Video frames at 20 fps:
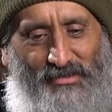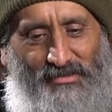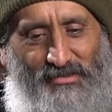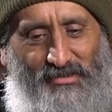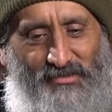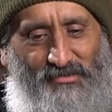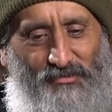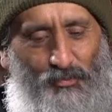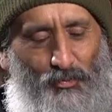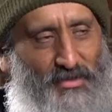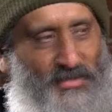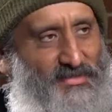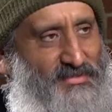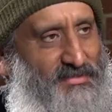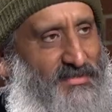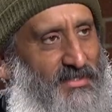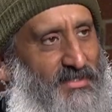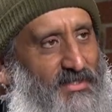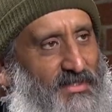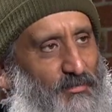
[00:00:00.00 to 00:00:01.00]
does one
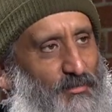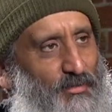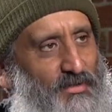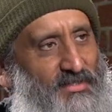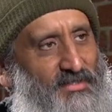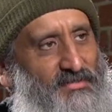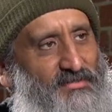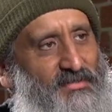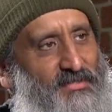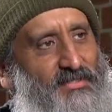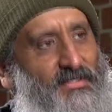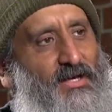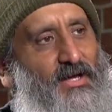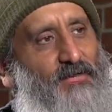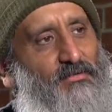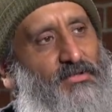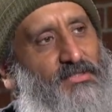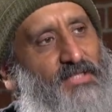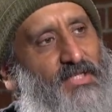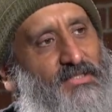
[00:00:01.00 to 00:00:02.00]
study when they study
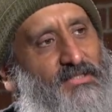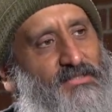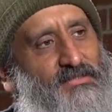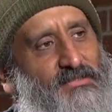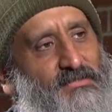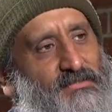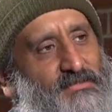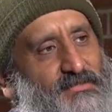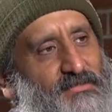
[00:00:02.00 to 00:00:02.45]
advertising?